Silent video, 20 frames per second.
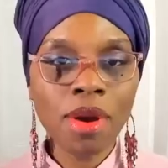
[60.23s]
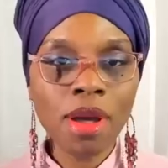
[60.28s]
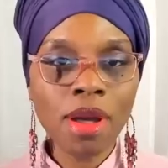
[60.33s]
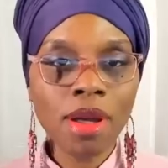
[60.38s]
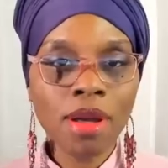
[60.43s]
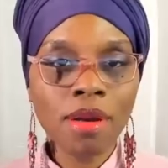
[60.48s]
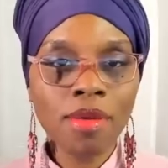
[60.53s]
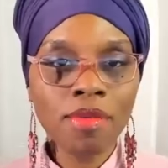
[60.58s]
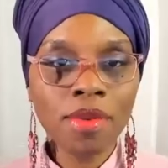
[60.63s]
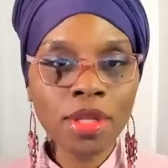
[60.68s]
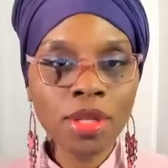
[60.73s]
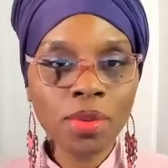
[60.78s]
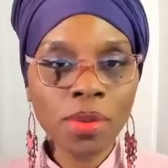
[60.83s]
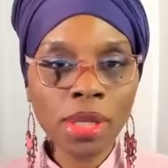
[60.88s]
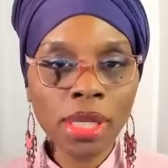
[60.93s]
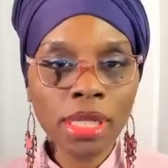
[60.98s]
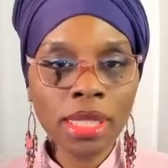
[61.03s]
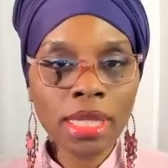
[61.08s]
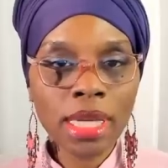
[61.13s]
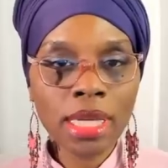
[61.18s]
of a
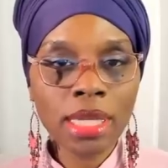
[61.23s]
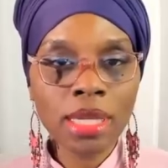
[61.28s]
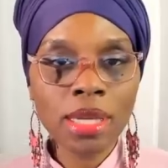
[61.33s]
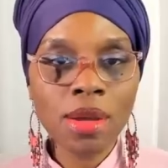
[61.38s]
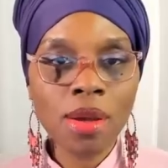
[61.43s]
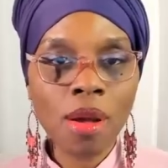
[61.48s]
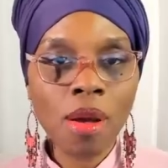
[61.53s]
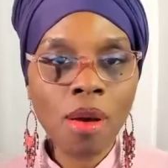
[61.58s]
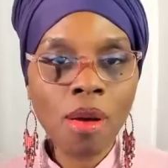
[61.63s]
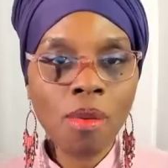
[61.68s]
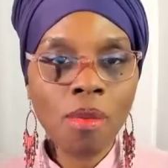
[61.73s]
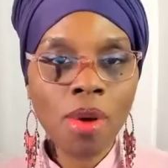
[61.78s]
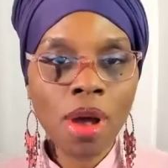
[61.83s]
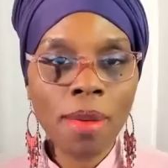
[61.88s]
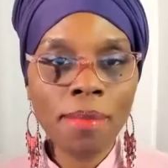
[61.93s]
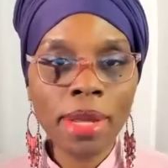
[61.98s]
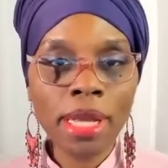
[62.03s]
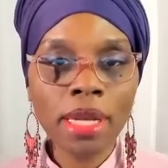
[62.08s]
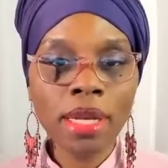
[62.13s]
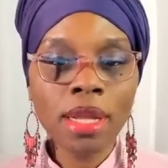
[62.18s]
26-year-old
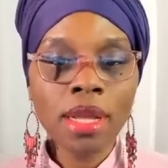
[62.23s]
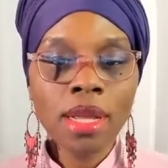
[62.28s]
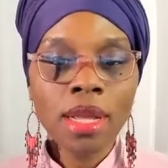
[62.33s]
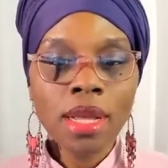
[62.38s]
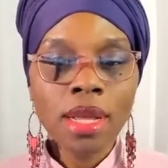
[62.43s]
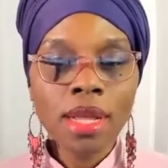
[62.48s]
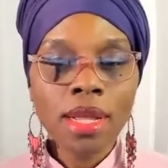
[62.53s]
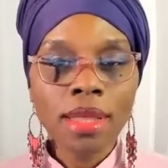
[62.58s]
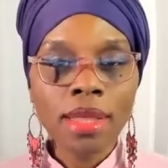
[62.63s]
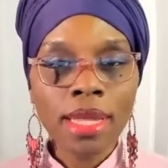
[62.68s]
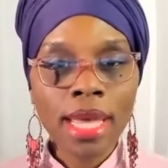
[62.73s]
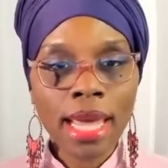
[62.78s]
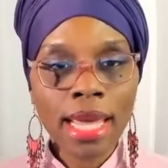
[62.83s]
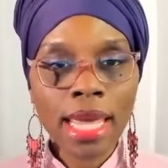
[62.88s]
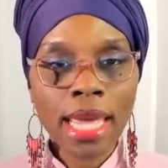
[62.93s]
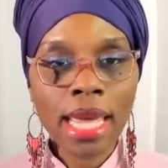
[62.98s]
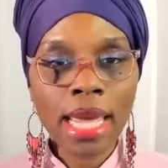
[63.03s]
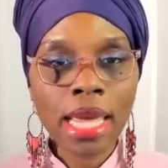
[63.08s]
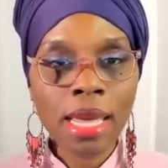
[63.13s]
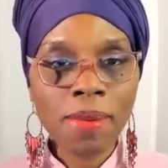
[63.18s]
woman that
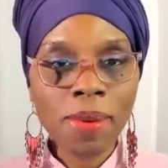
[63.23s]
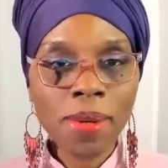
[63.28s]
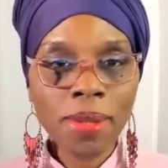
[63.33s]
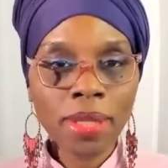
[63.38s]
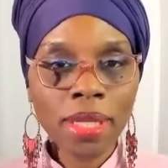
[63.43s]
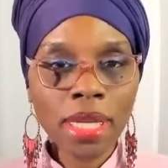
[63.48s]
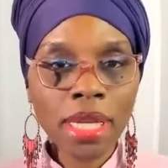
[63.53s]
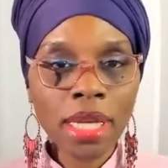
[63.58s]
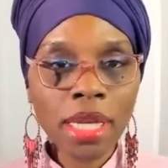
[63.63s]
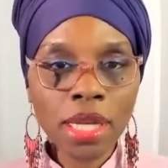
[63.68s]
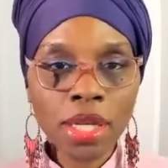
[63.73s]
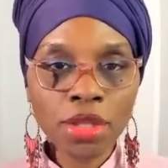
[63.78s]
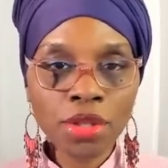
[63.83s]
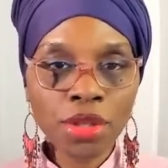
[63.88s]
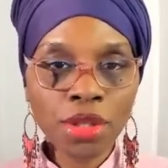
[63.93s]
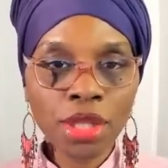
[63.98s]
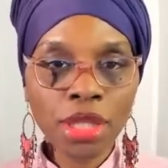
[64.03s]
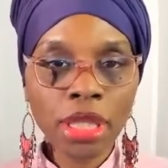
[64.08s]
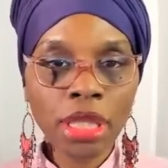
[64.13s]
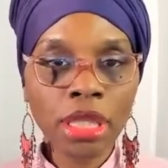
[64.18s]
came on the
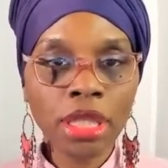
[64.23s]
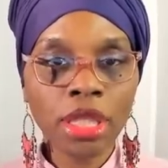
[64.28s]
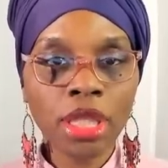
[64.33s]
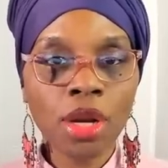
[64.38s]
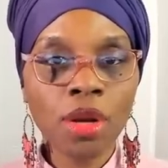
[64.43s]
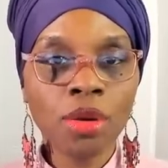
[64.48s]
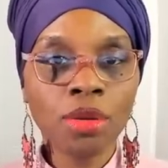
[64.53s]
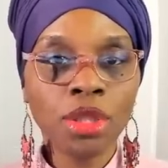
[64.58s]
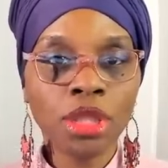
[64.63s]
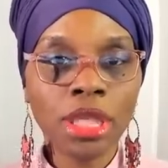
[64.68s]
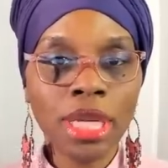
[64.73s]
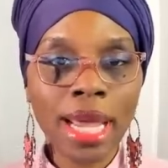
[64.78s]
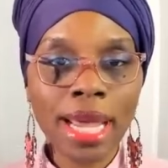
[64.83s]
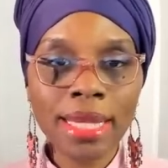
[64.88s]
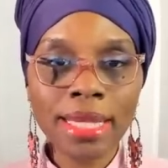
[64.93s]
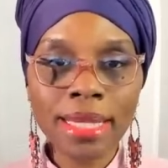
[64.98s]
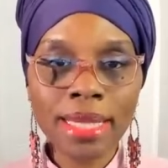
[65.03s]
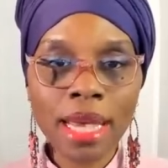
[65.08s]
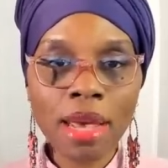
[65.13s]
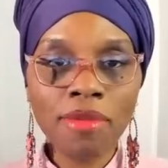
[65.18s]
Kendra G show. She
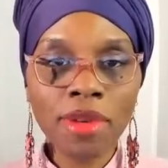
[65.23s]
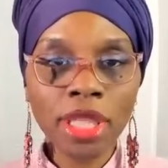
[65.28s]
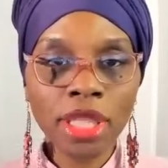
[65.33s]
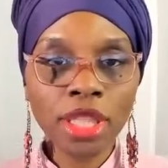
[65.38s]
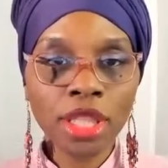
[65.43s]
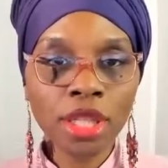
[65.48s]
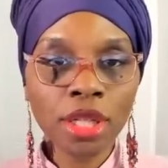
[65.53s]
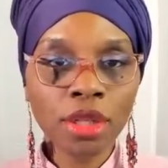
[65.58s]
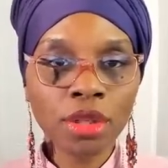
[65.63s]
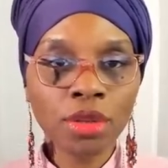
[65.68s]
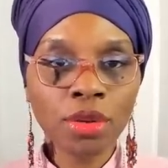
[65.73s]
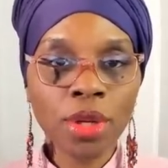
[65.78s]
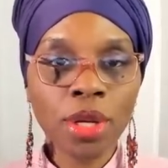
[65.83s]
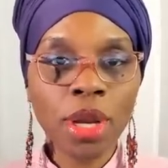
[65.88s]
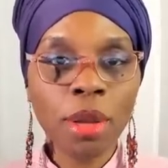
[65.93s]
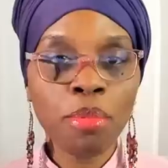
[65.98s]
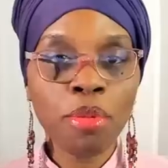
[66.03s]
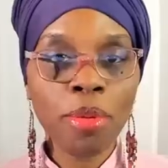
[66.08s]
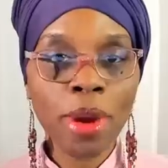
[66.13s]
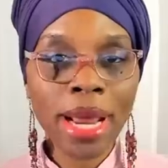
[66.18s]
has 7 children,
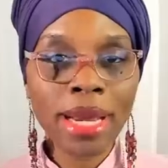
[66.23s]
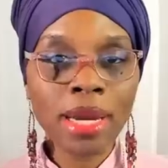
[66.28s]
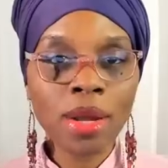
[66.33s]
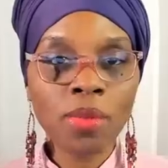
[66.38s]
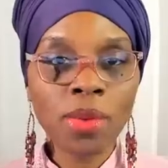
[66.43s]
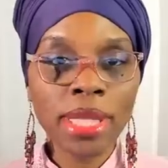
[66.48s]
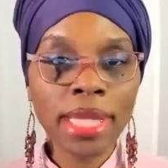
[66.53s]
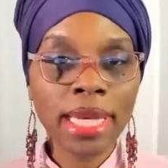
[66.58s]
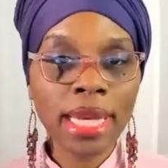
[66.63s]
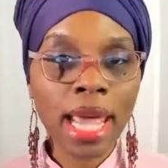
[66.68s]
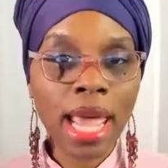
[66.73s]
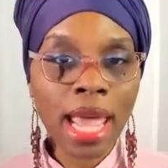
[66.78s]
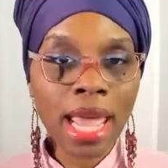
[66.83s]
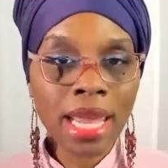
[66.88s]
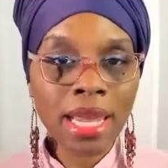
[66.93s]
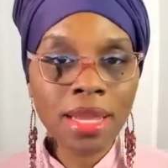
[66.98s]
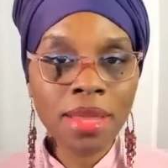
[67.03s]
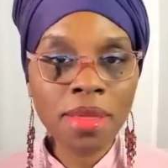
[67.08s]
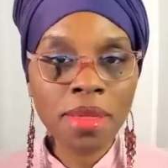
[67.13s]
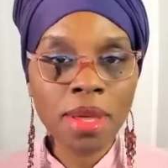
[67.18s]
pregnant with an
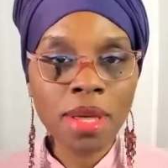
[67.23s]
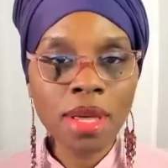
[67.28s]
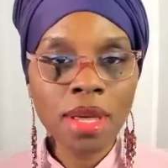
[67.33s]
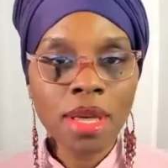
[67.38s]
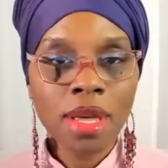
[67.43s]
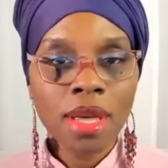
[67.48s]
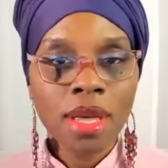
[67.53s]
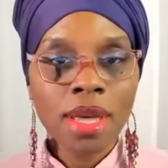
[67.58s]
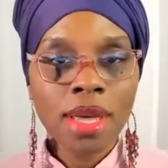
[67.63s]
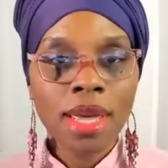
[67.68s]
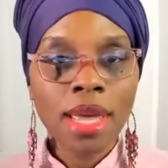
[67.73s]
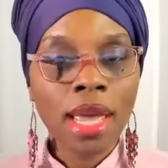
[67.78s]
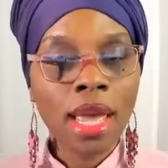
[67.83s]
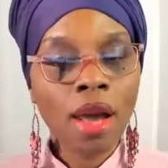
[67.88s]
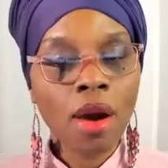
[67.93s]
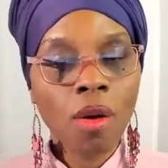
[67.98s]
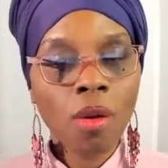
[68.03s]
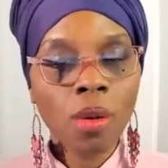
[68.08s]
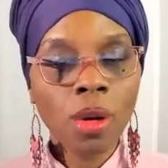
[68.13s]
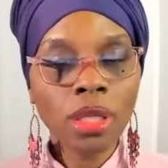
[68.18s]
8th,
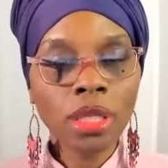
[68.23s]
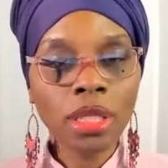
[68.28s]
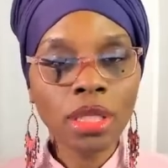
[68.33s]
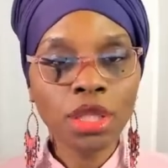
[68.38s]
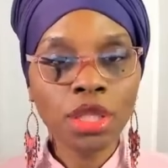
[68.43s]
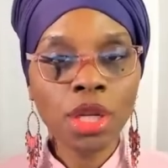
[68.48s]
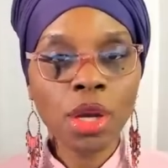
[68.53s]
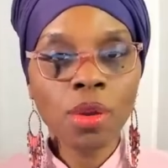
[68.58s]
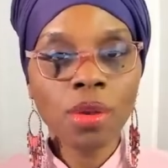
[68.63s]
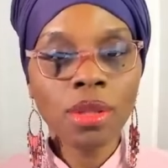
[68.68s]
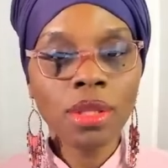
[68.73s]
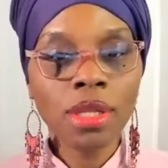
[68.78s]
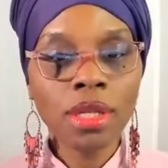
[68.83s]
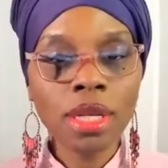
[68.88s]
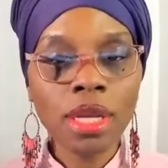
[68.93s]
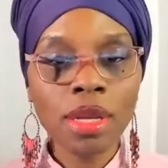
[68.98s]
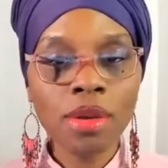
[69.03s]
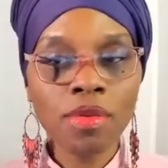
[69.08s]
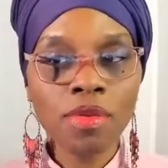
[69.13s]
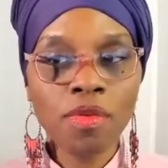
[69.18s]
and on the show
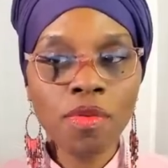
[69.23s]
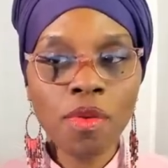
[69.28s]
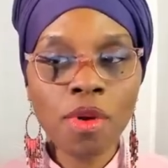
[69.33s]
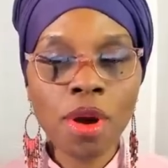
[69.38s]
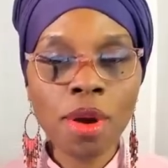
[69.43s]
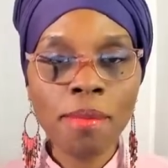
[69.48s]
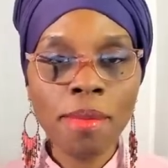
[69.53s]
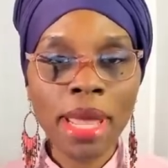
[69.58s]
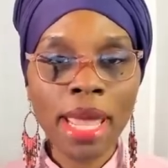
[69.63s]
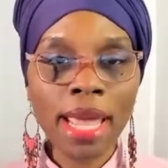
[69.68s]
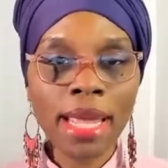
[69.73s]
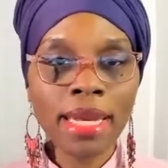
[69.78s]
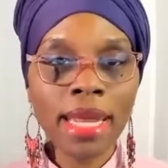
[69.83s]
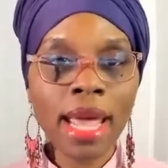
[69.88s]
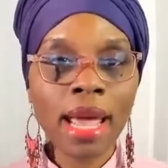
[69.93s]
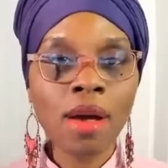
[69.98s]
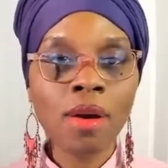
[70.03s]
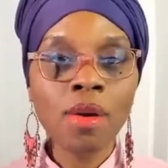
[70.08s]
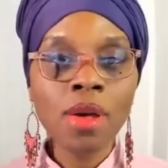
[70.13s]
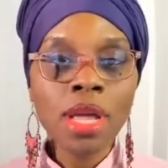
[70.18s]
looking for a man.
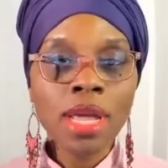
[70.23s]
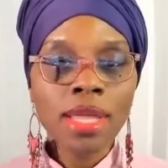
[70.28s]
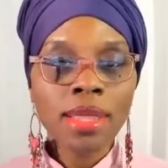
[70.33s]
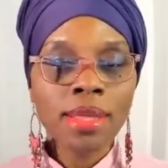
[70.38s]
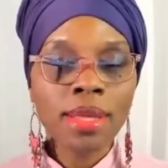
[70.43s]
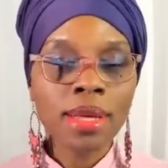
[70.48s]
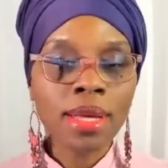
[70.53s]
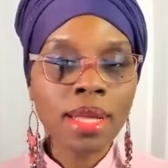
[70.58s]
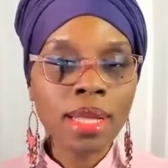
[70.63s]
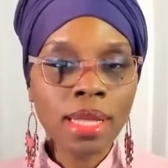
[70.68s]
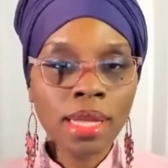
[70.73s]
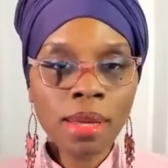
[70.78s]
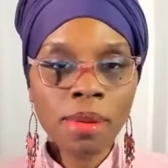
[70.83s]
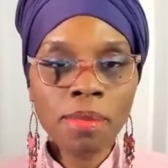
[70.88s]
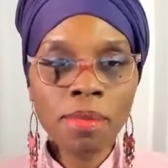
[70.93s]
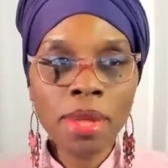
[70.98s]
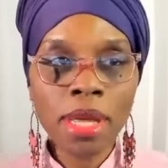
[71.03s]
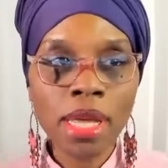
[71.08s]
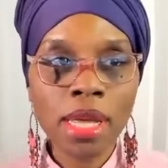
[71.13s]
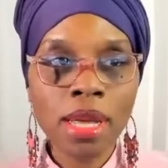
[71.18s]
Now, the clip
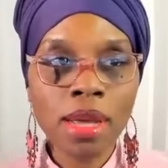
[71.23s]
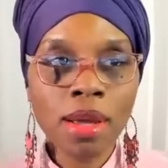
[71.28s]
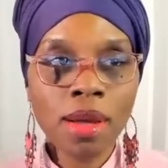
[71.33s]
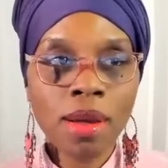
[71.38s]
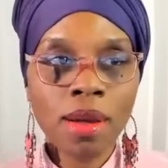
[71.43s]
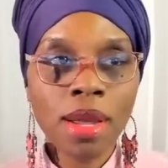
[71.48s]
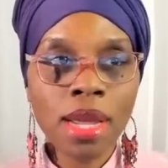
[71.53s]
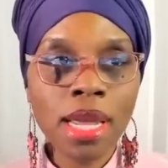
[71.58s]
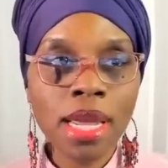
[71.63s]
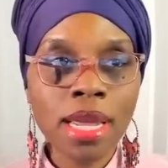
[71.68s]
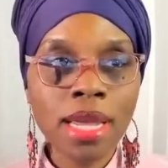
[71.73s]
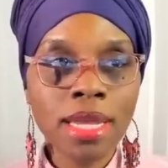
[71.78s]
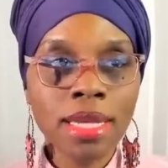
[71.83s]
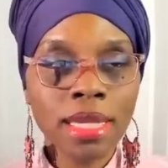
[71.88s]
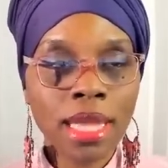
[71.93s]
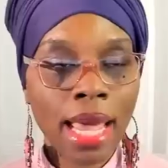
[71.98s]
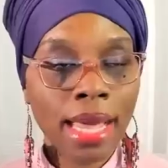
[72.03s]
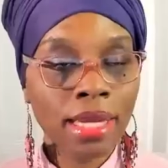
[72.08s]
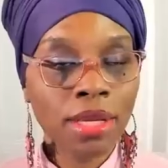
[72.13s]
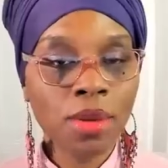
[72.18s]
here is
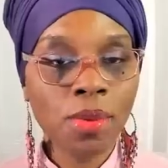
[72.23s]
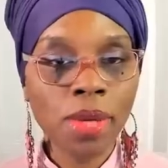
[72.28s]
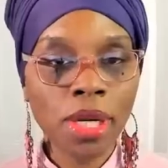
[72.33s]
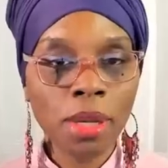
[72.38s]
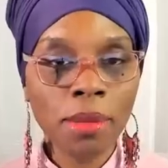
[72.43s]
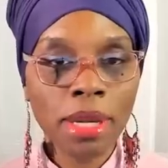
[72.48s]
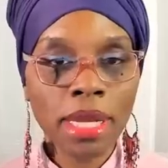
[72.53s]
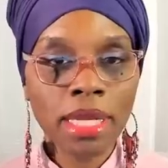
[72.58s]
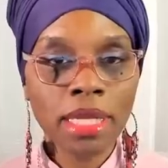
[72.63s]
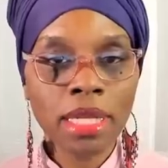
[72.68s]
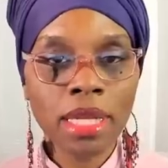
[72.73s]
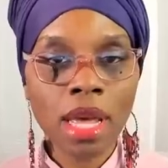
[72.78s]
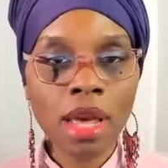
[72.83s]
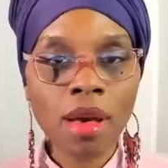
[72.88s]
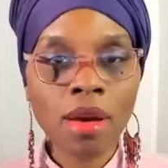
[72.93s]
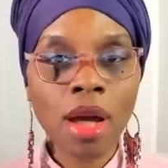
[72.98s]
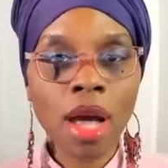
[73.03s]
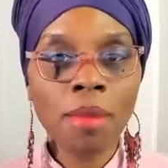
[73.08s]
like 20 minutes long.